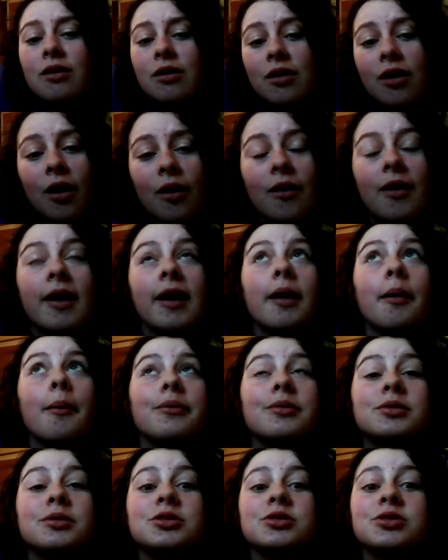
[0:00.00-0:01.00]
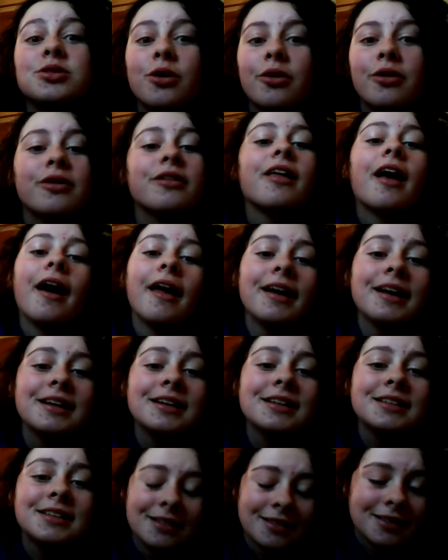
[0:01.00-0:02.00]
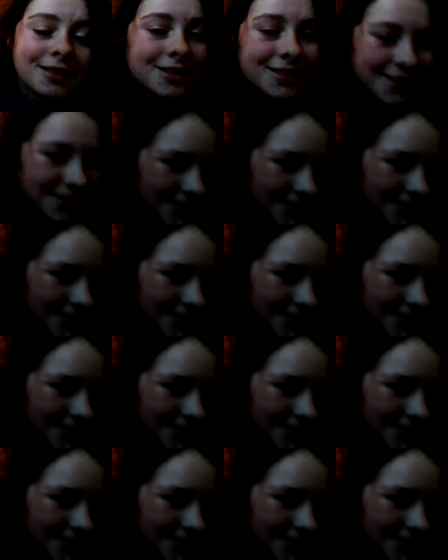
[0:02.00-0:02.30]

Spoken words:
And I was so glad he didn't.